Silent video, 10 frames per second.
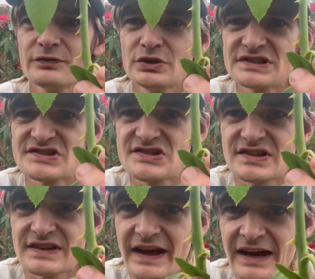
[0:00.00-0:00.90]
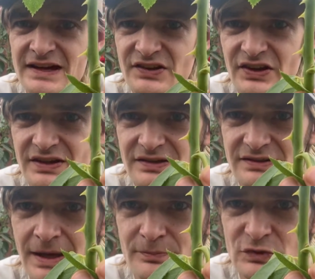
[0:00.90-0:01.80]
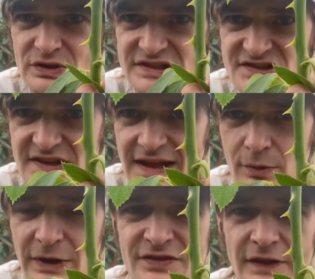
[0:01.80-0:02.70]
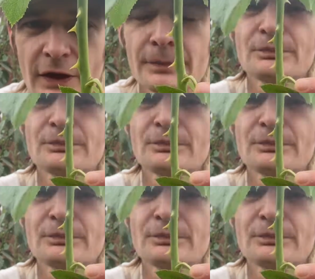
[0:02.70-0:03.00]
if you can see that. Yep, you can see that right there.